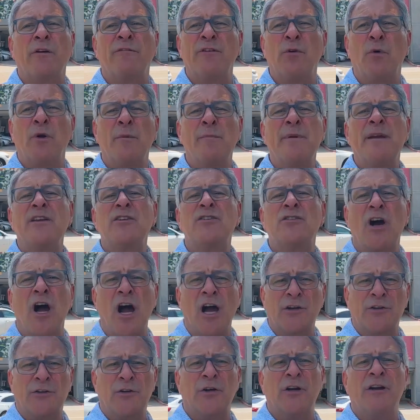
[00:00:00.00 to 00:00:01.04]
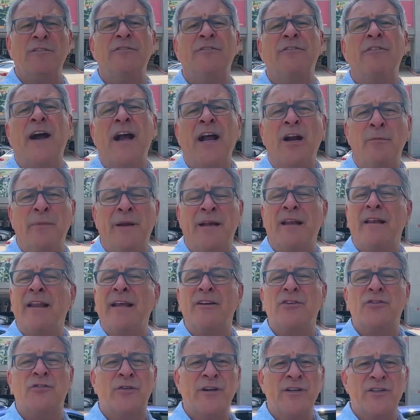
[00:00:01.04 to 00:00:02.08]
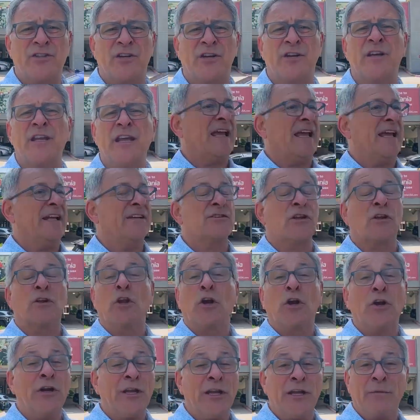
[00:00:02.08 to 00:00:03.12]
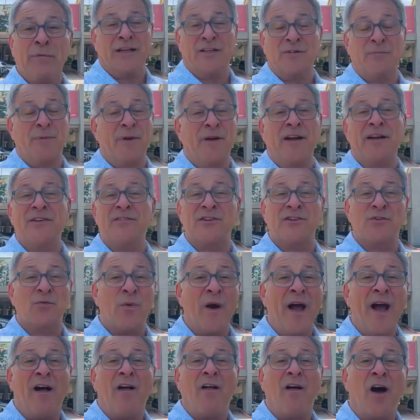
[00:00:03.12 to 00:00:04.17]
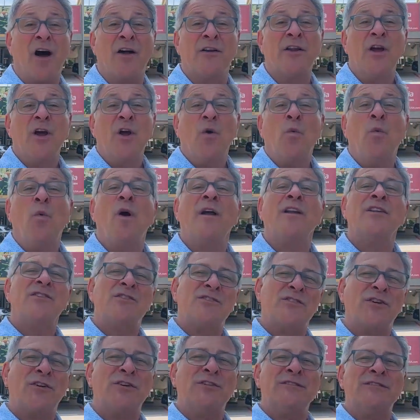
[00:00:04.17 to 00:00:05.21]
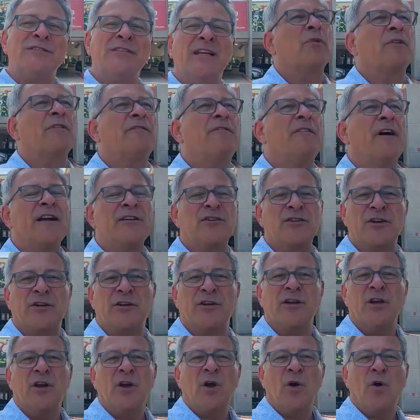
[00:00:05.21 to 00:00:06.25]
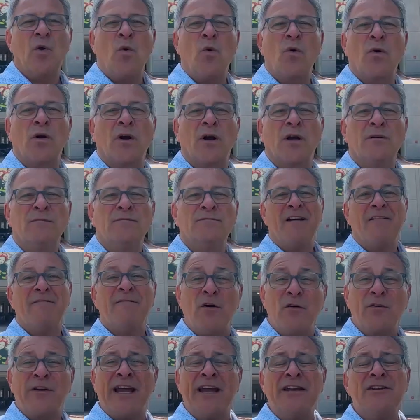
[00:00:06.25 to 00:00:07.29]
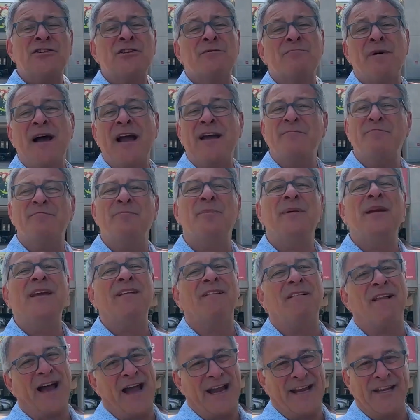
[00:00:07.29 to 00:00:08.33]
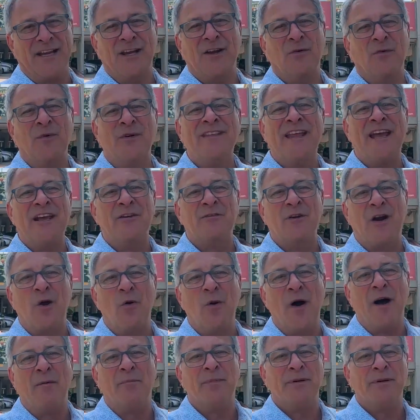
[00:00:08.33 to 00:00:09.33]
If you want to be a doctor, a fireman, electrician, it's a learning experience as well on what a certain profession or vocation might be like when they grow up.